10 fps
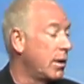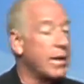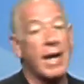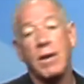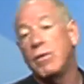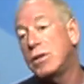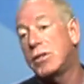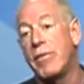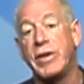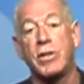Not even
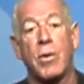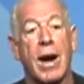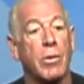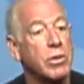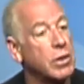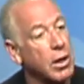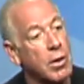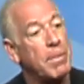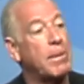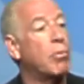72 hours ago,
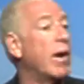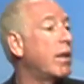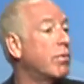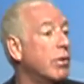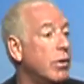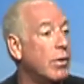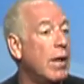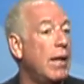a big breakthrough